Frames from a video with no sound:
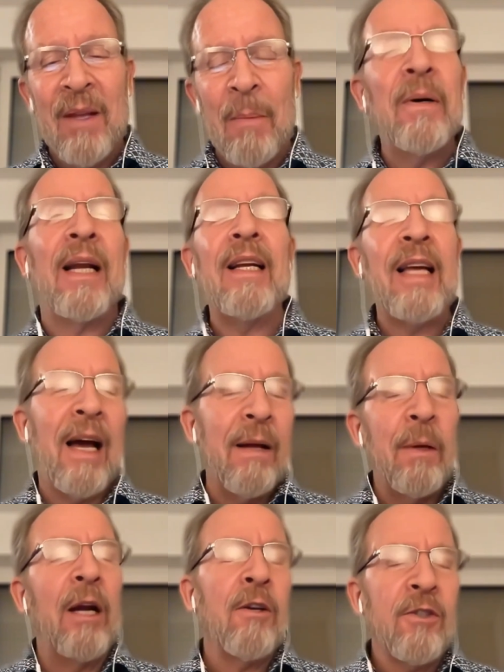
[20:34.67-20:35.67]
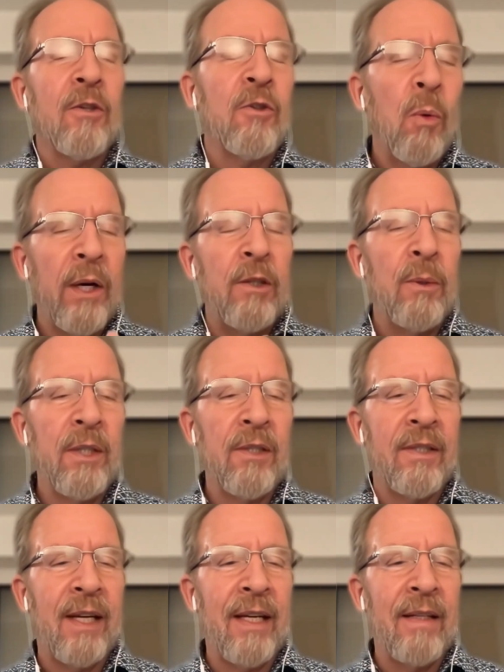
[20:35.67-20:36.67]
but anyhow, and also to what you were
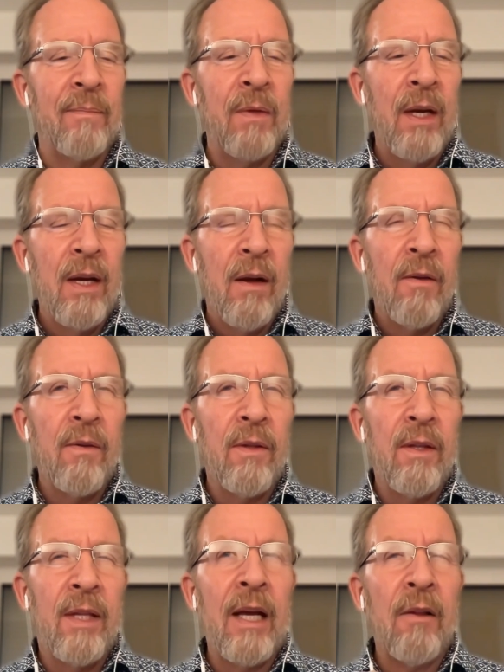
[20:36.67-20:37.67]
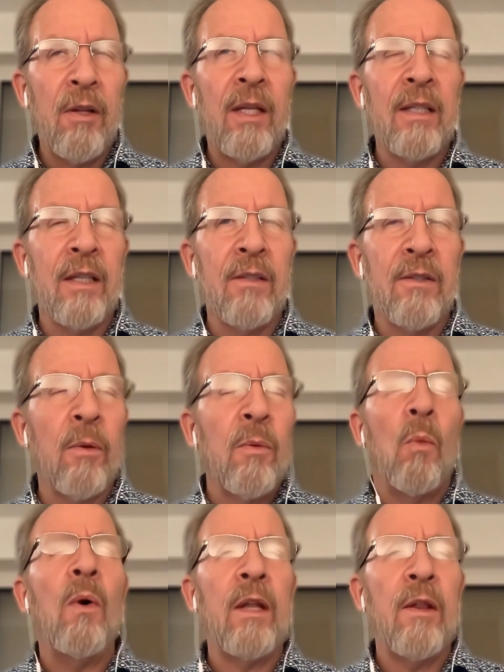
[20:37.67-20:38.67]
just saying, the other thing
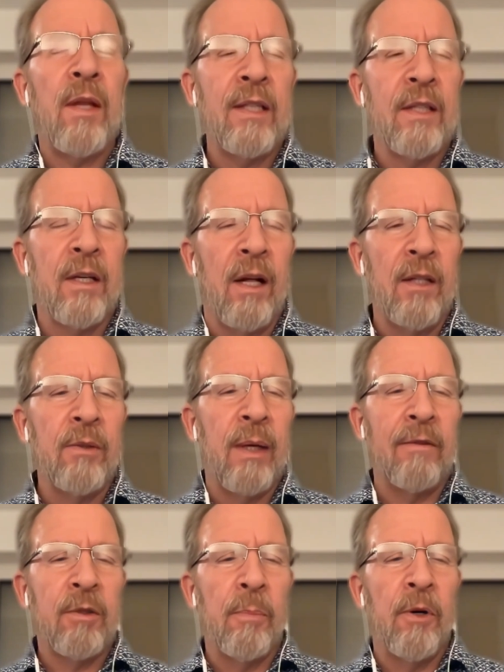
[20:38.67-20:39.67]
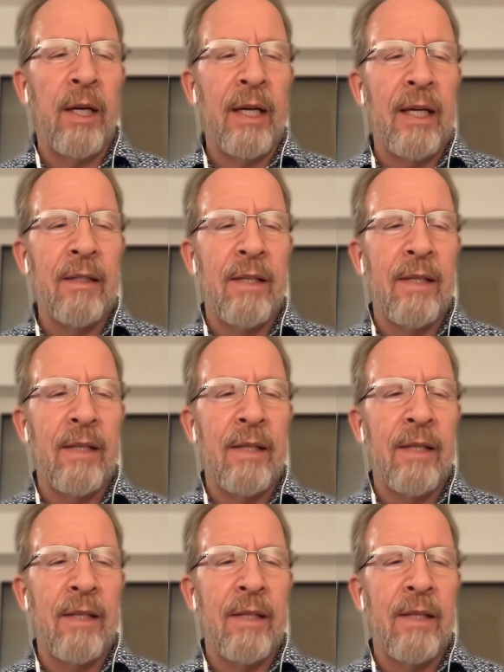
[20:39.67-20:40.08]
one of the things that knowledge graphs bring is